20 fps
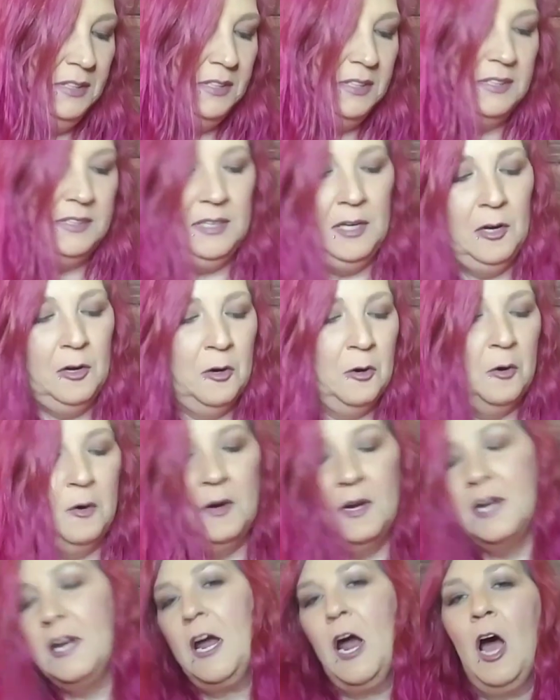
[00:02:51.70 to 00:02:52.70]
So
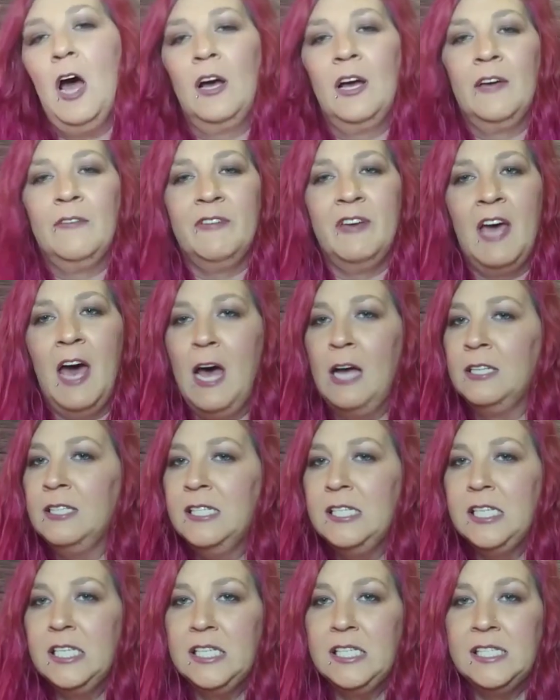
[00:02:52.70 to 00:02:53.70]
here, I'll give you a
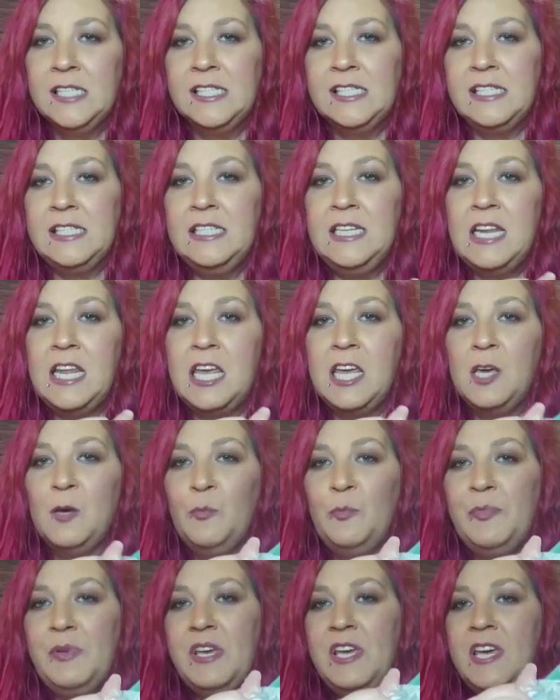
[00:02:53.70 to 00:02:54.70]
sneak
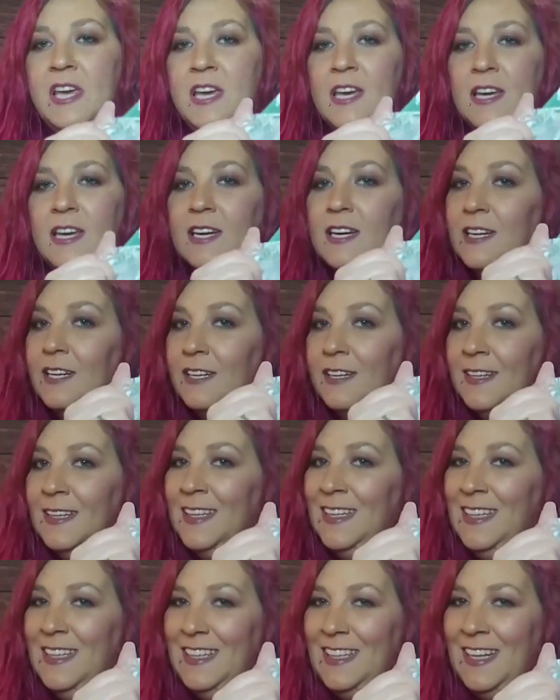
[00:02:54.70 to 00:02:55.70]
peek.
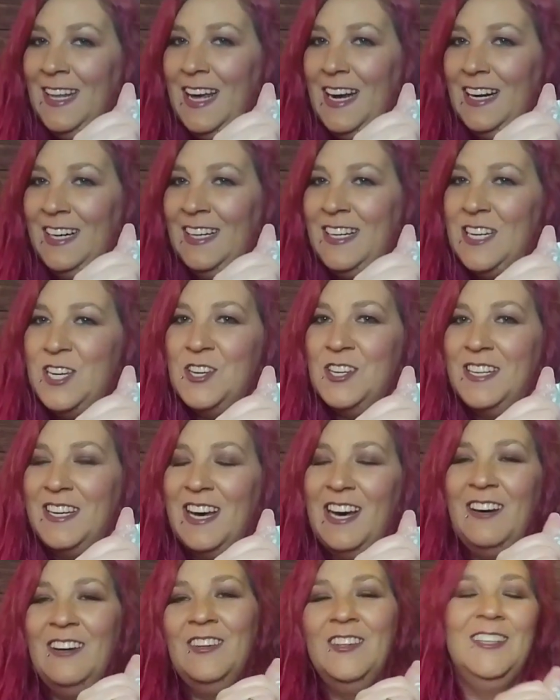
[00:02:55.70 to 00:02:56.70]
There you
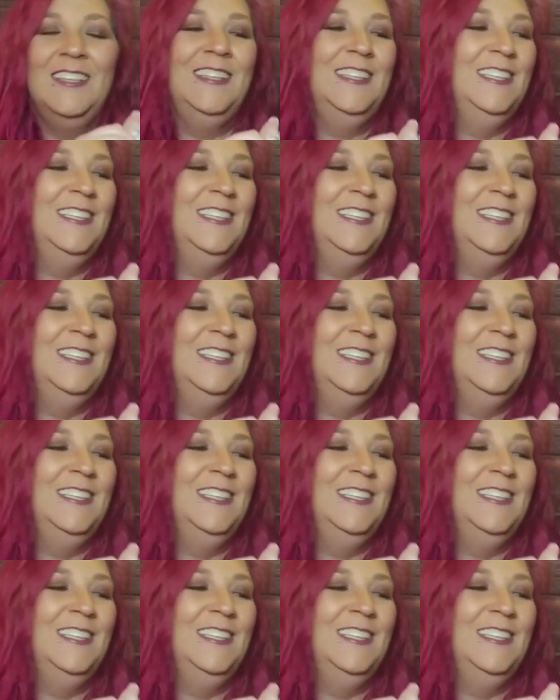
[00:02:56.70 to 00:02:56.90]
go.